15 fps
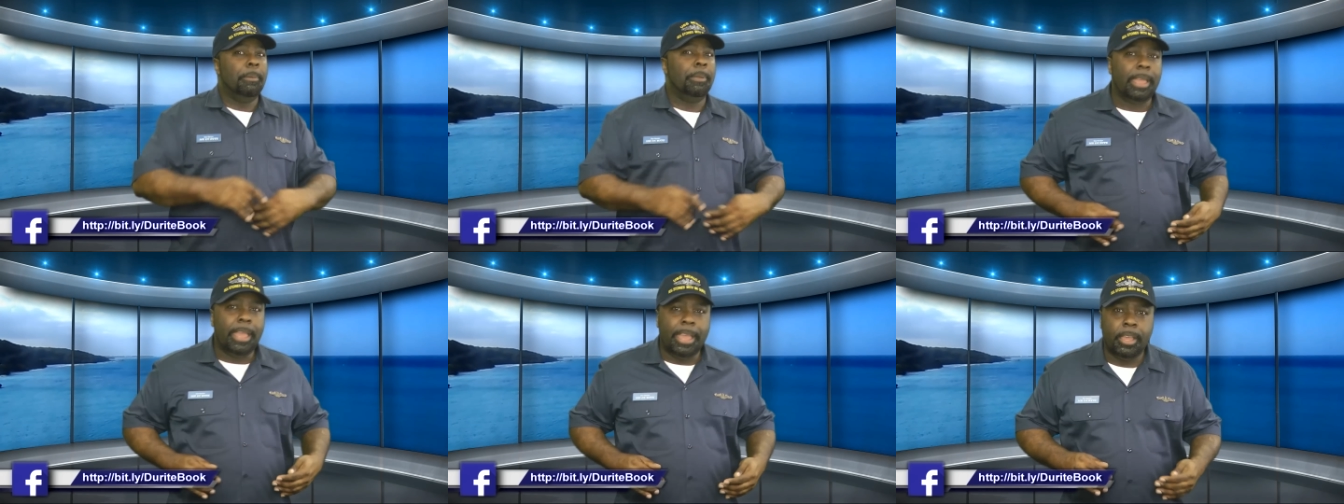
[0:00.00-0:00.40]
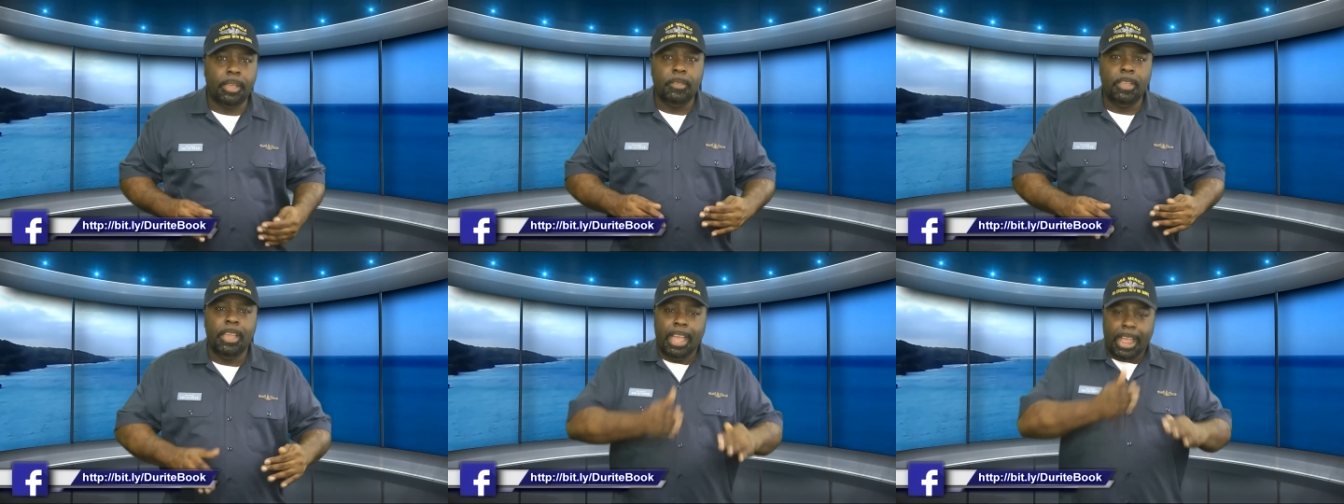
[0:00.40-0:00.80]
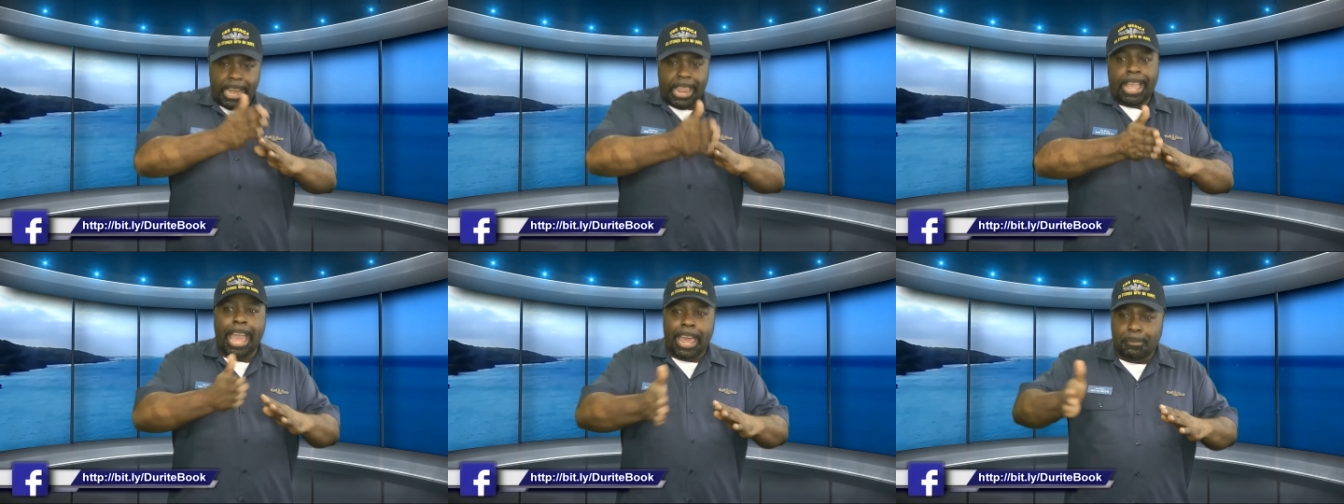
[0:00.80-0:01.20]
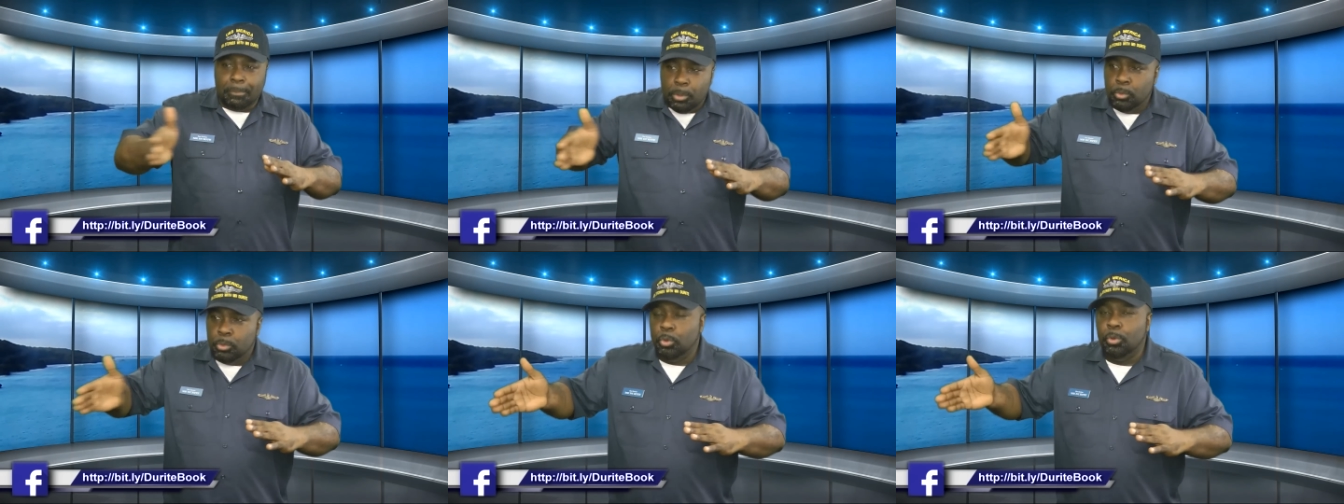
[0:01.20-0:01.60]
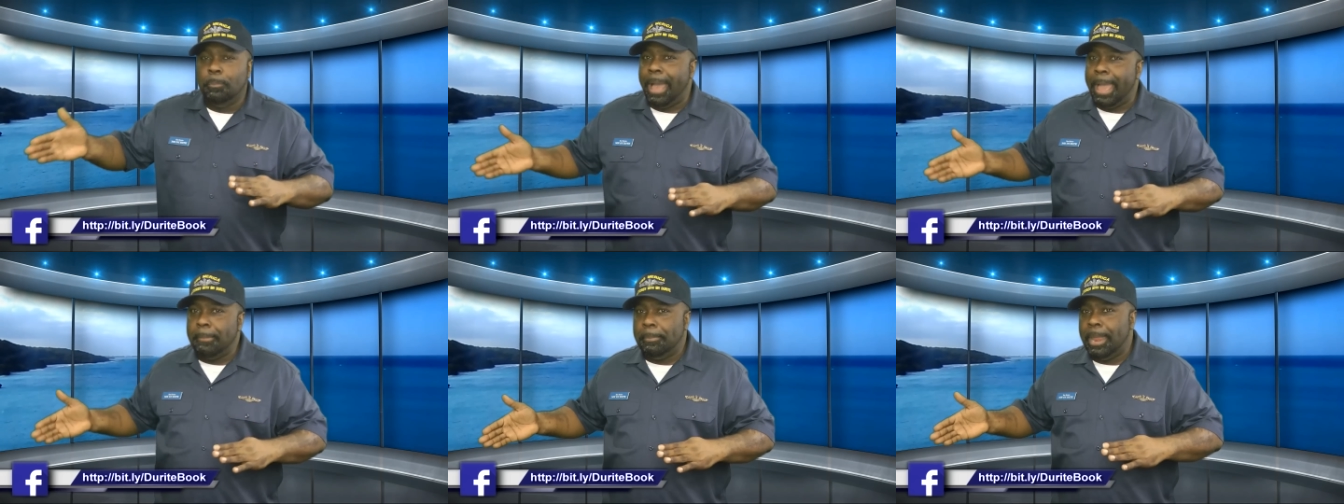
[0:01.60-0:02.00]
there, and they gotta move through the
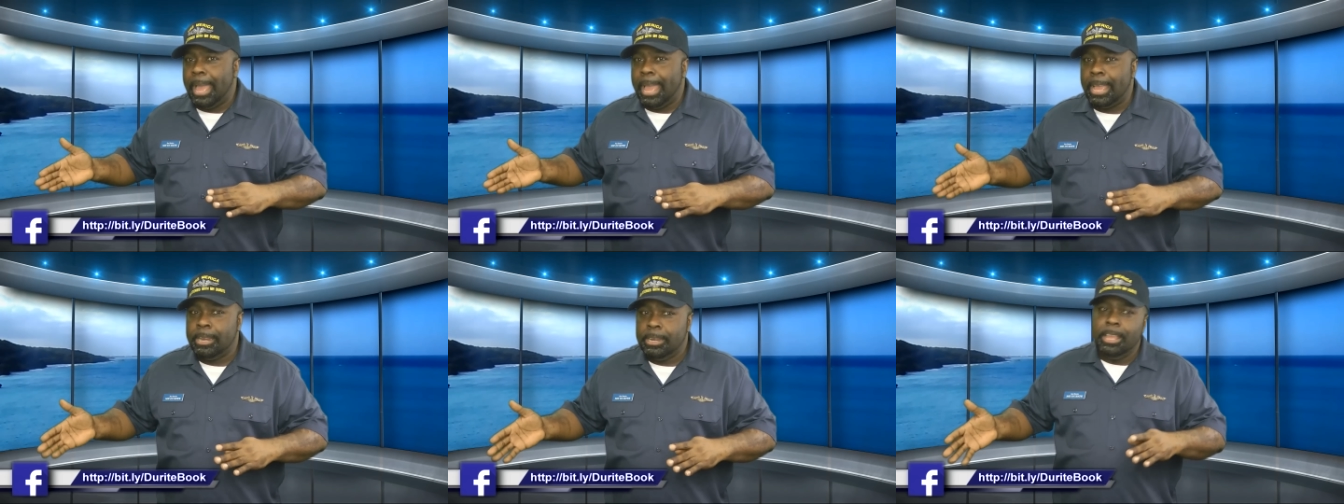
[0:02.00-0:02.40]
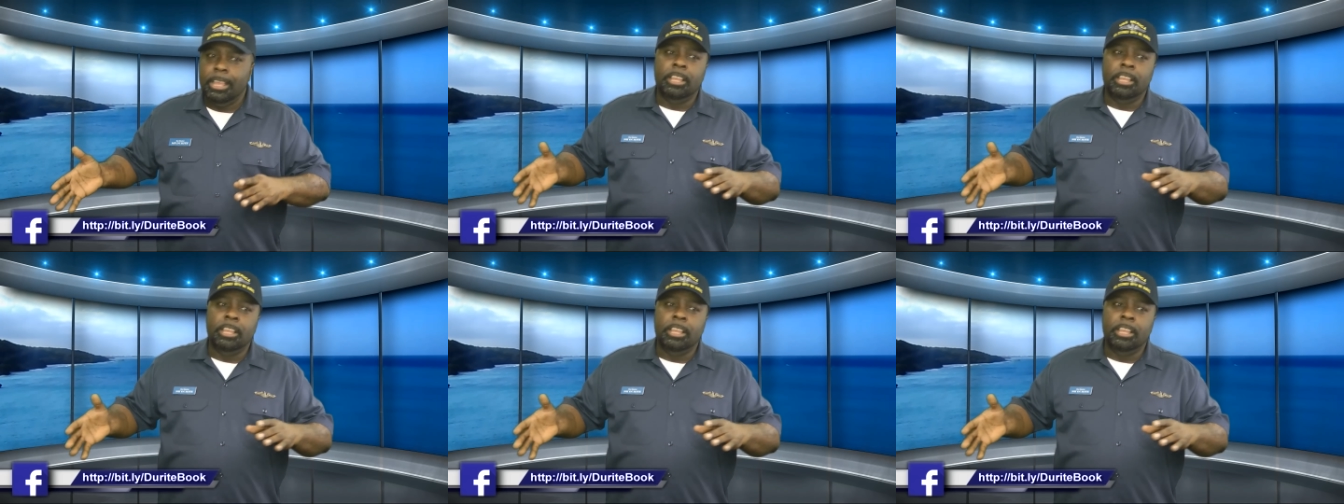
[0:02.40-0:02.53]
pipeline